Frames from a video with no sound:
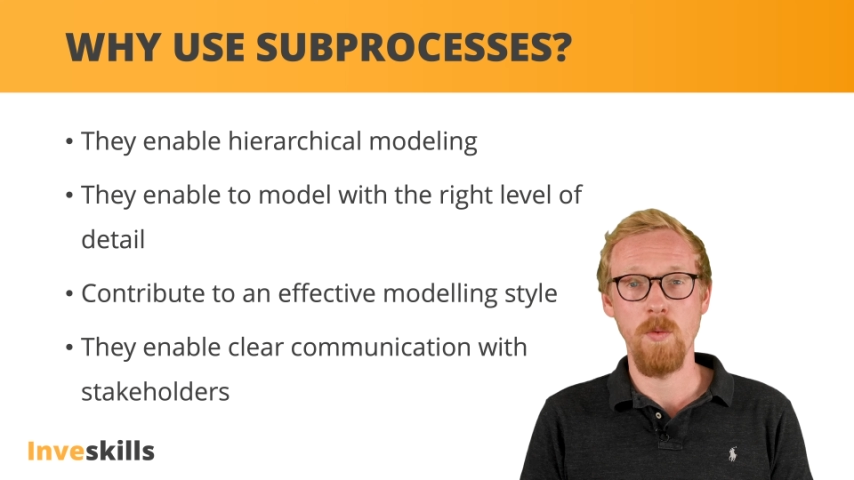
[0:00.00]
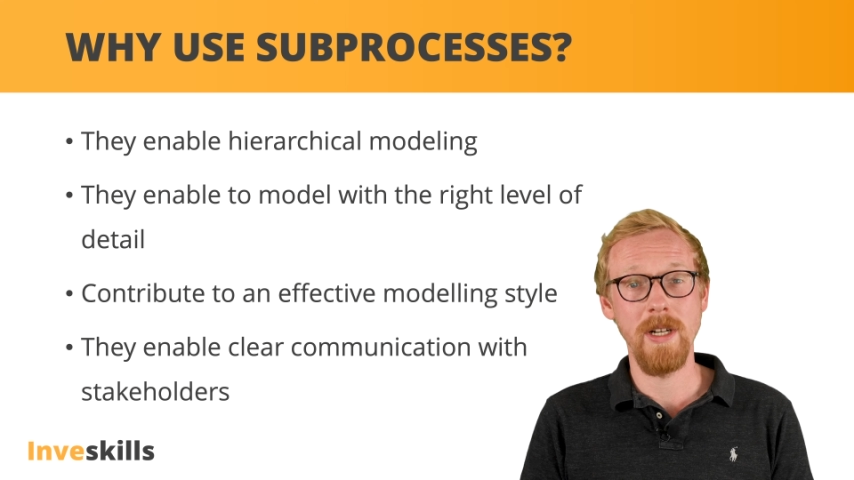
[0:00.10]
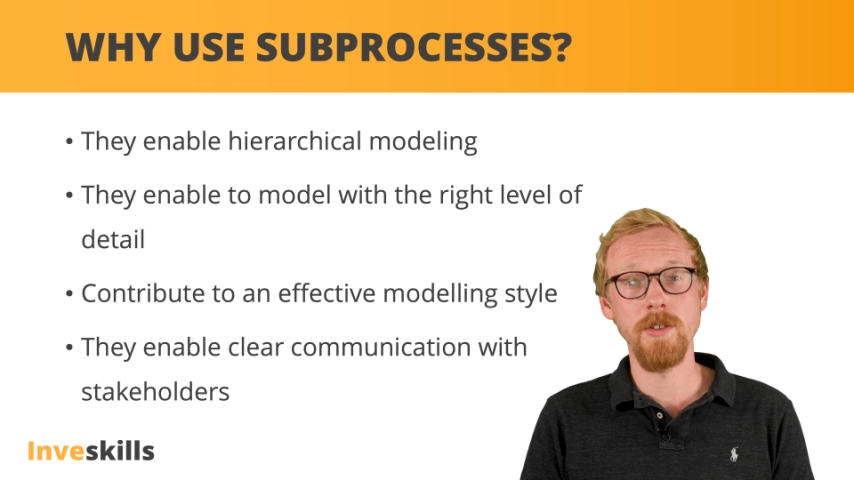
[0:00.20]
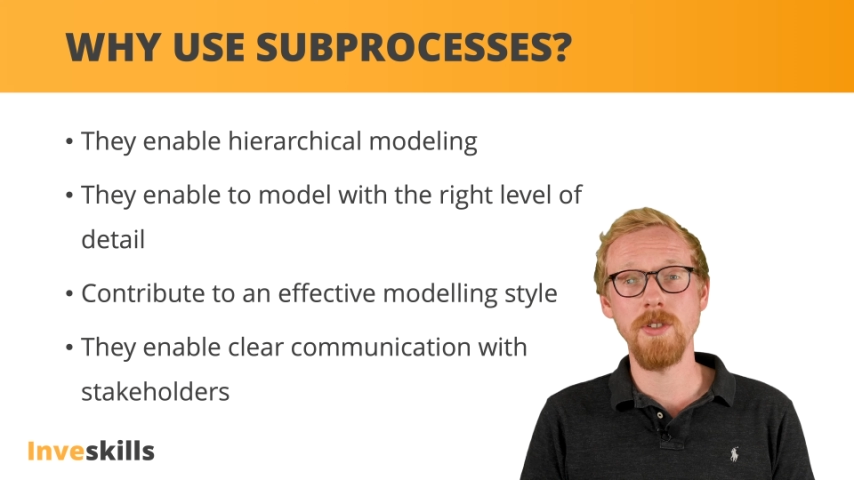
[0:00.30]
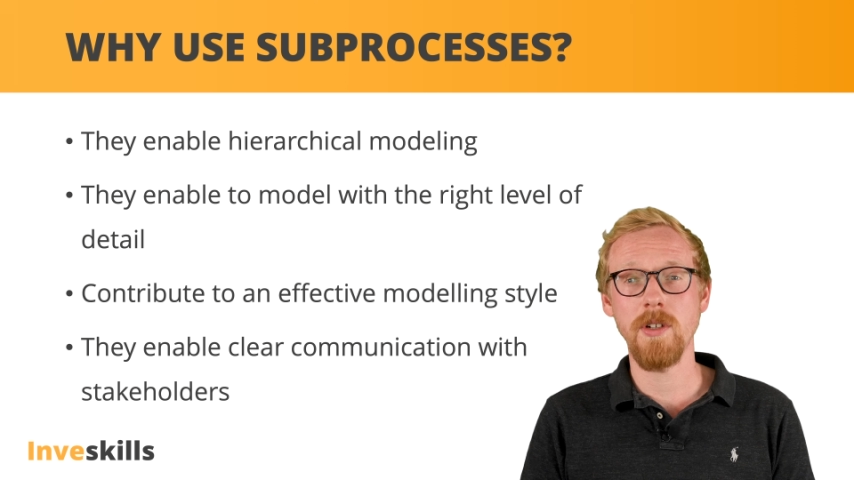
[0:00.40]

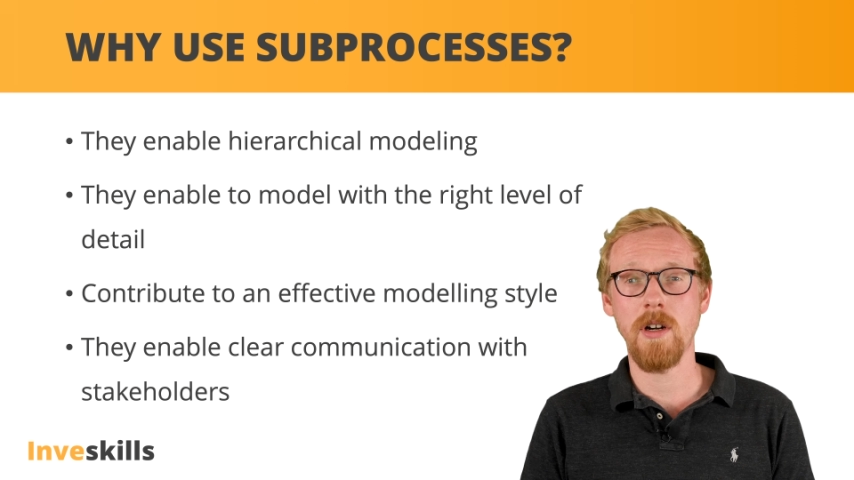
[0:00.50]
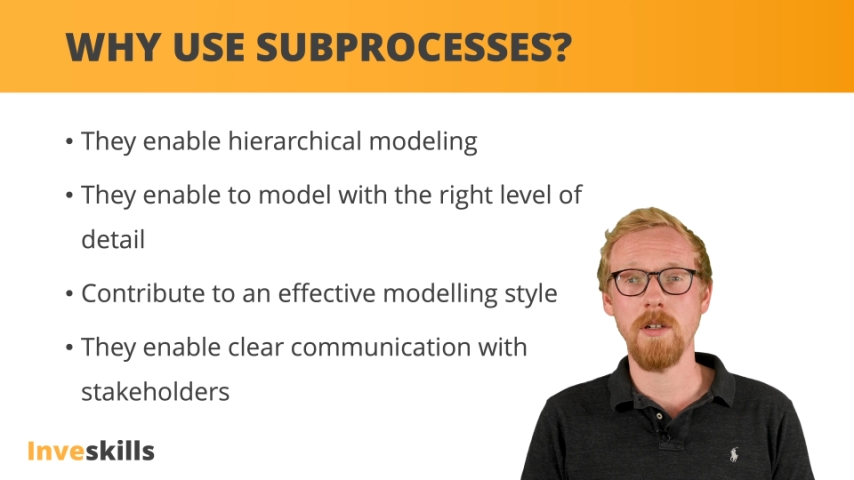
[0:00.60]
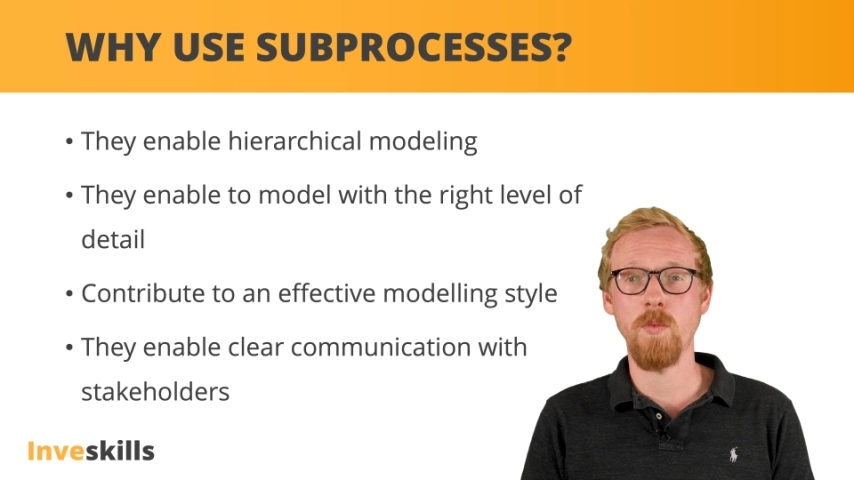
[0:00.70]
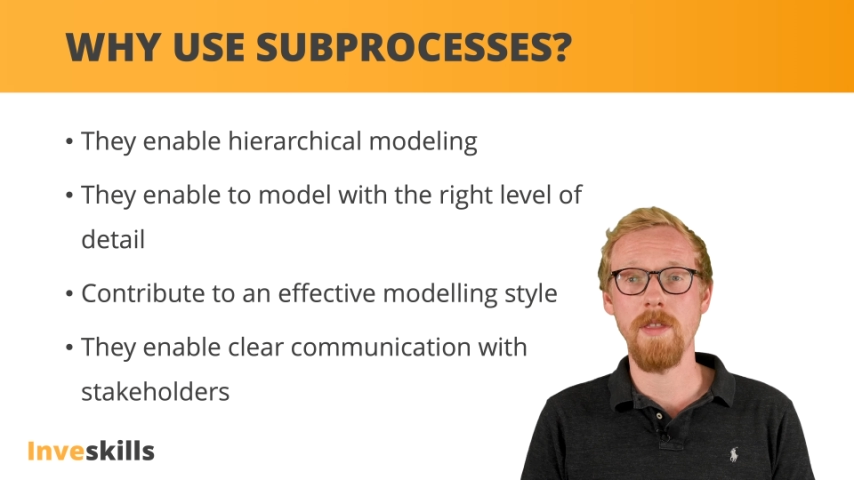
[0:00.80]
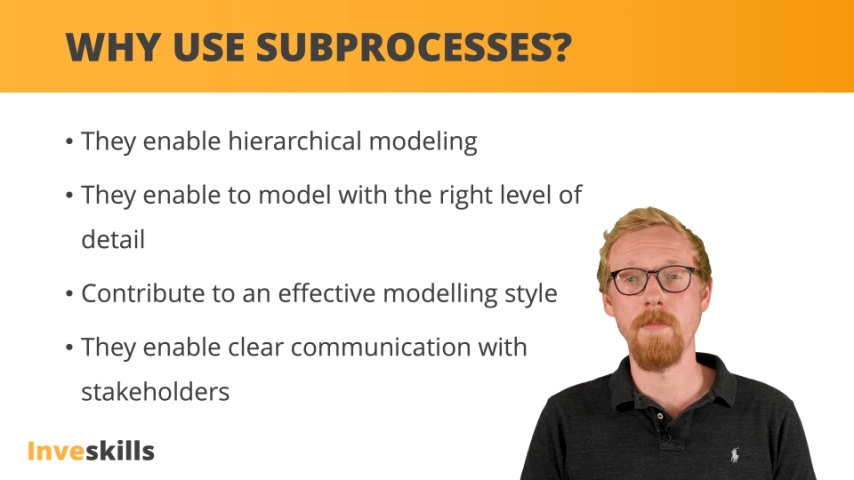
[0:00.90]
When you
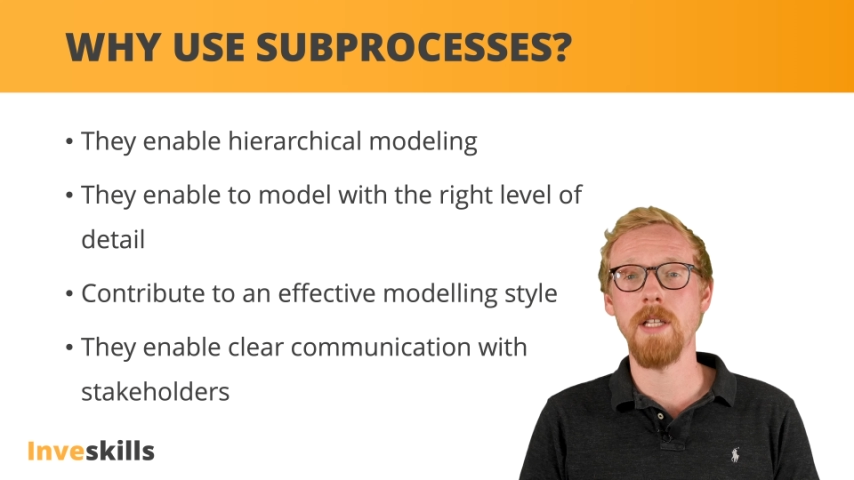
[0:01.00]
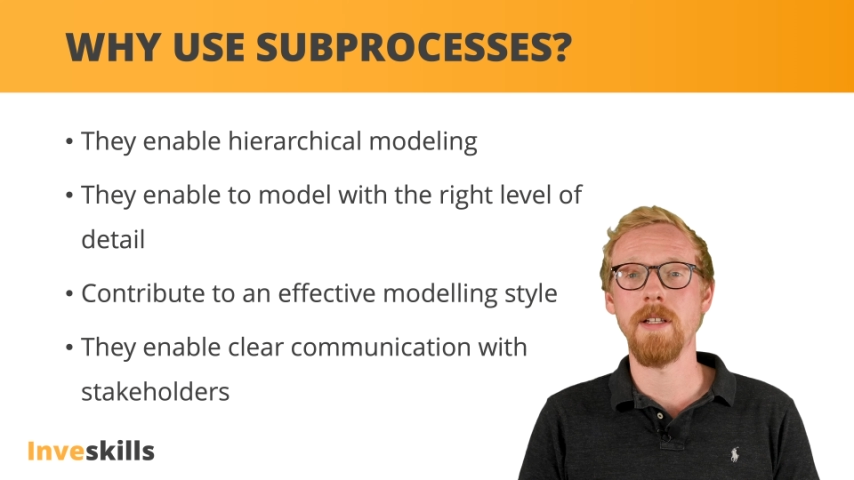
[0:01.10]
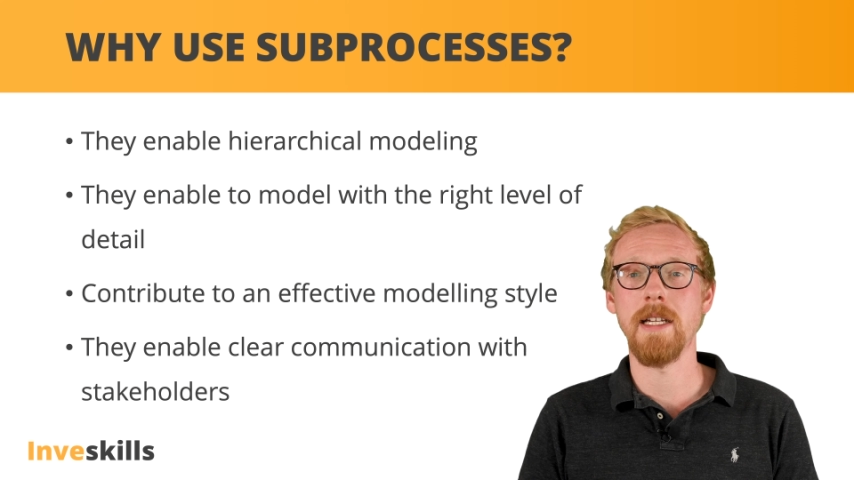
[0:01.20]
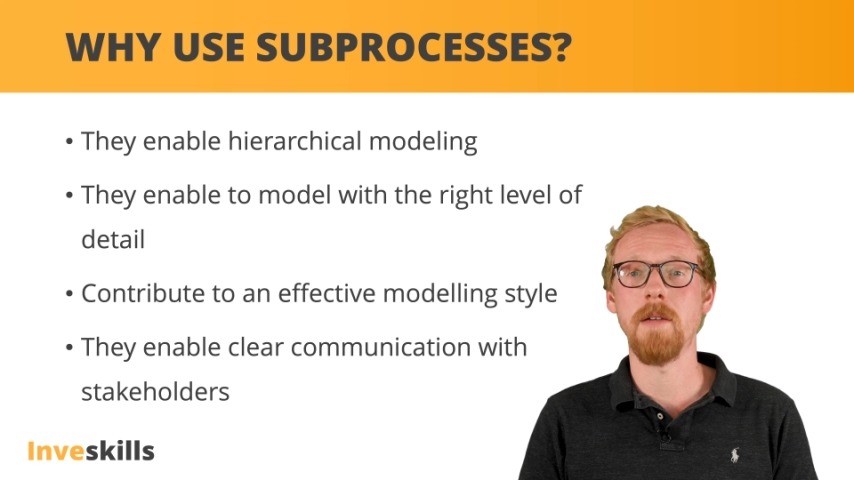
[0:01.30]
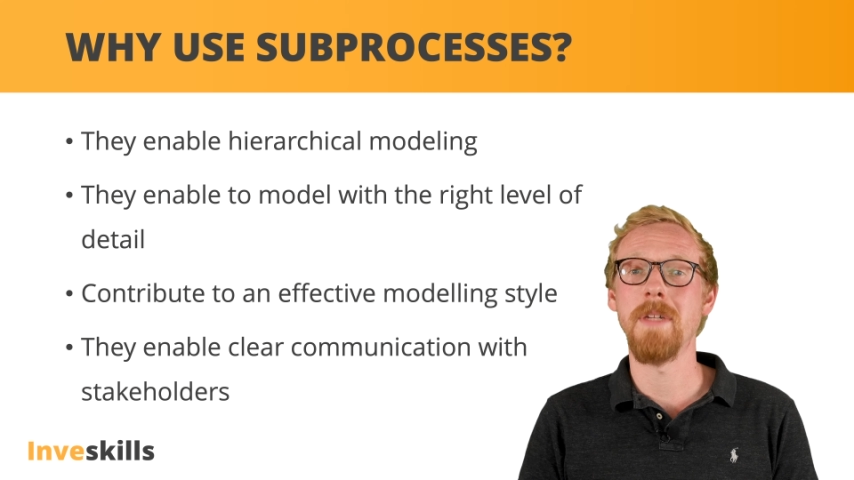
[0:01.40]
start with modeling